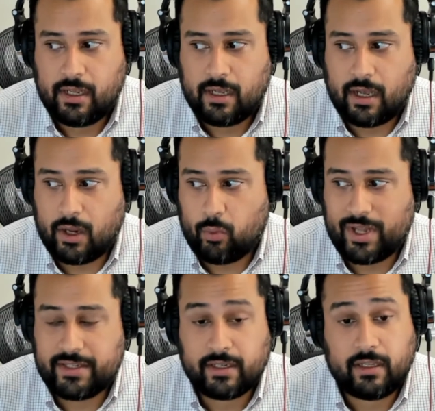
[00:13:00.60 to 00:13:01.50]
on
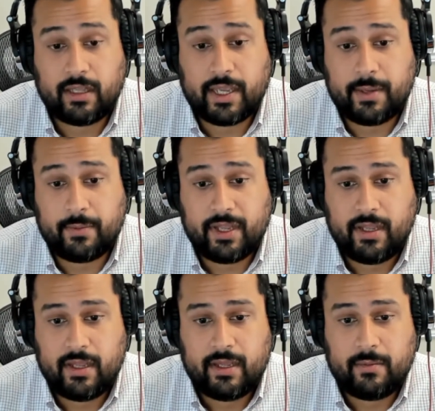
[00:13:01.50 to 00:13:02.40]
when to claim
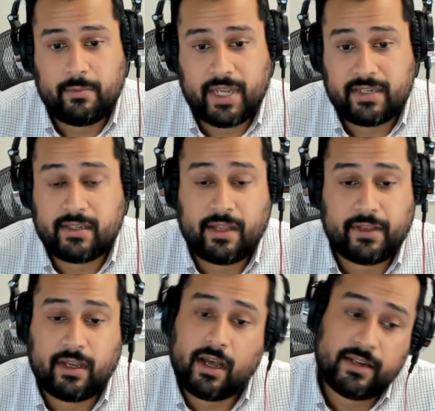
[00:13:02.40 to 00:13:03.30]
based on the
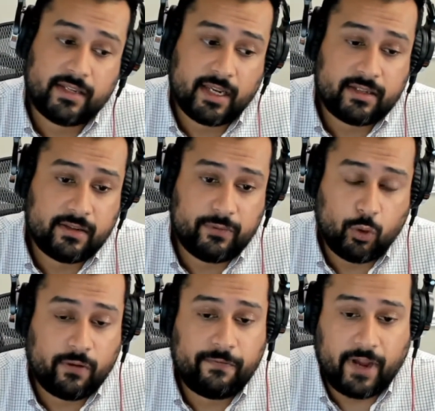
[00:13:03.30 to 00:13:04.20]
context of
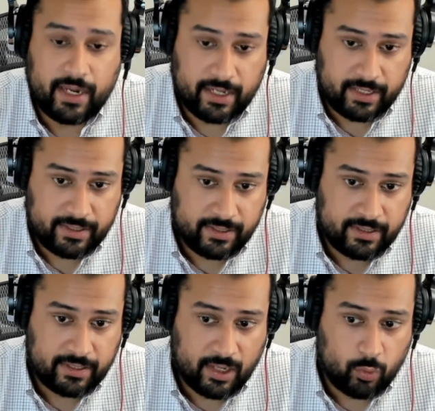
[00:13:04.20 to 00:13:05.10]
your
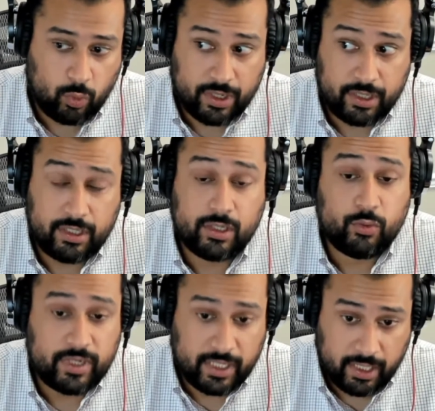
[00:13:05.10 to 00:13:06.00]
finances and what you
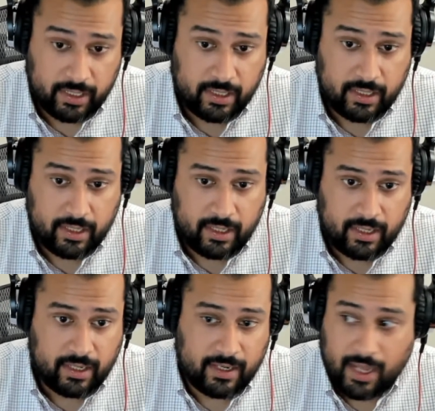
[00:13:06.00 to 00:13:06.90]
need,
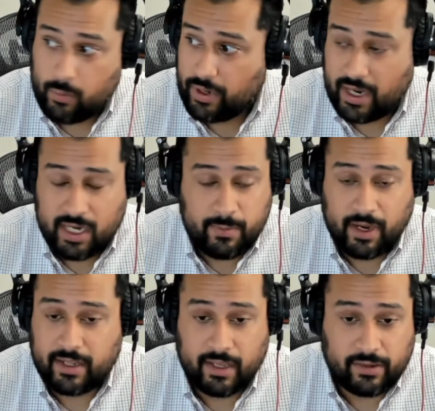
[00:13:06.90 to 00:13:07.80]
not what
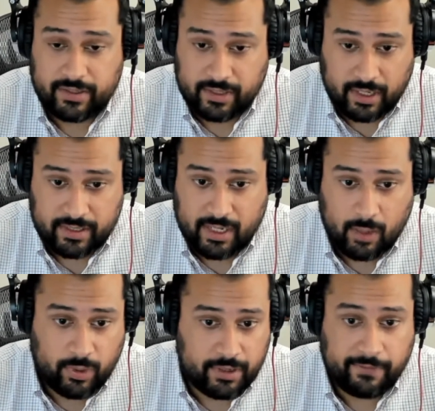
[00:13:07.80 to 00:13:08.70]
anybody else says,
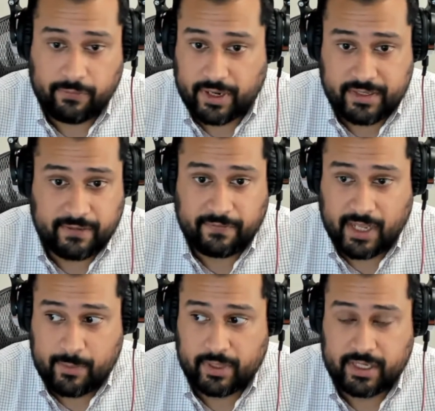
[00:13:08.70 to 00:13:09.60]
not what your friends and
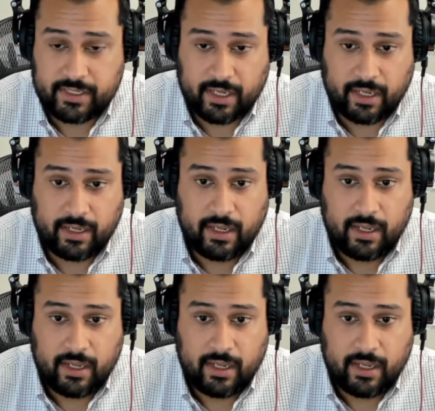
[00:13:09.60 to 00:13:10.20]
family say,